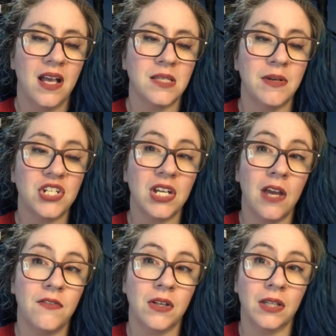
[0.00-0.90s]
especially
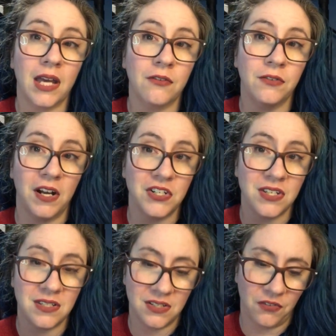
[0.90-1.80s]
if you like
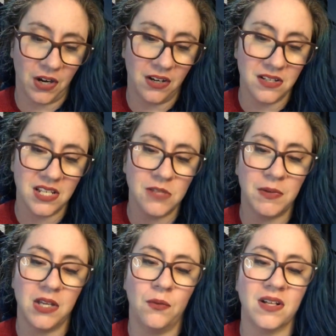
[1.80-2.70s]
fresh fragrances,
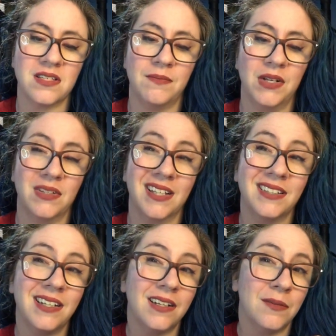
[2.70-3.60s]
but you want something with a
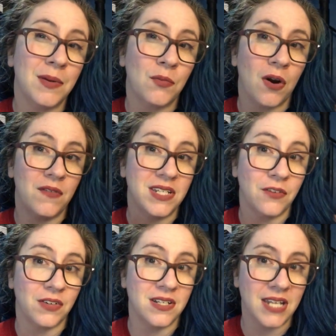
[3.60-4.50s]
little bit more of a
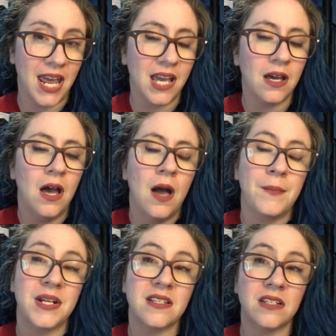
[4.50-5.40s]
different take,
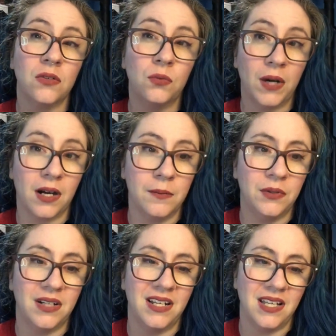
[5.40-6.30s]
but it's still
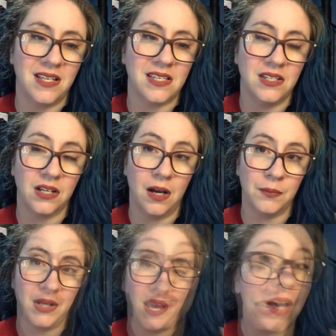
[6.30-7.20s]
wearable and easy to
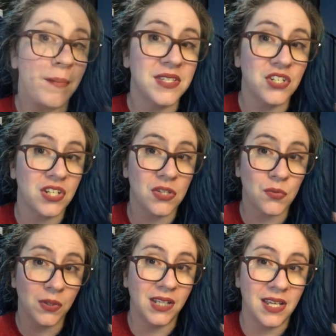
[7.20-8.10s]
comprehend. The composition
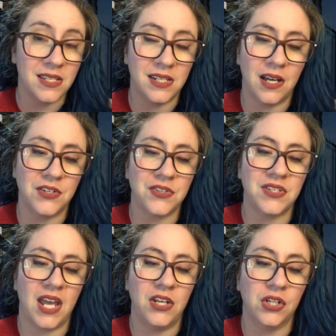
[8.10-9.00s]
is really easy to
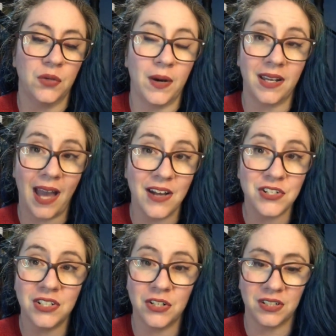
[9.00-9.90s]
understand. You can wear it
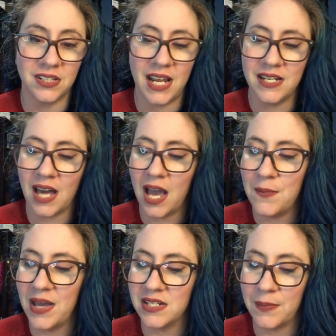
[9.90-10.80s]
casually during the
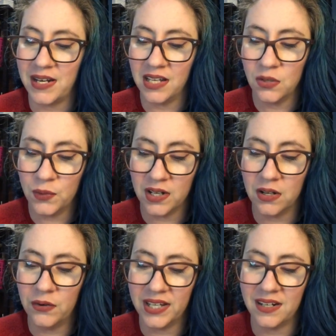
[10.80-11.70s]
daytime, and depending on where you're
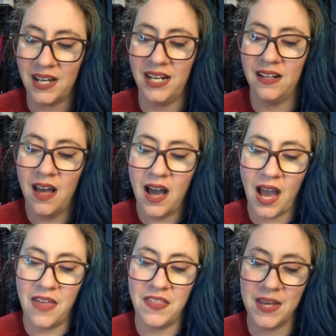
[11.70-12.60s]
going at night,
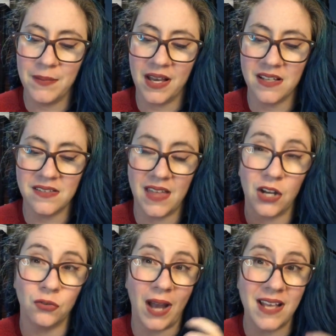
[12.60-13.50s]
I think because of
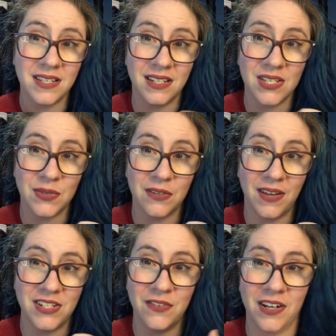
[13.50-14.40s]
that grassiness with the
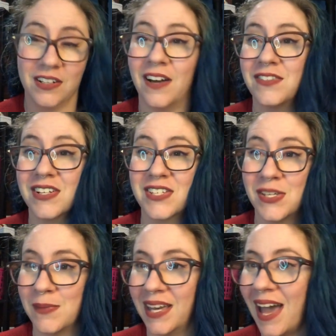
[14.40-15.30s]
vetiver, you'll have to
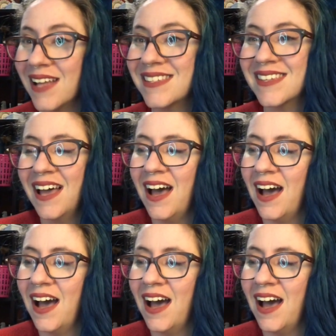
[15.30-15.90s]
excuse my cats,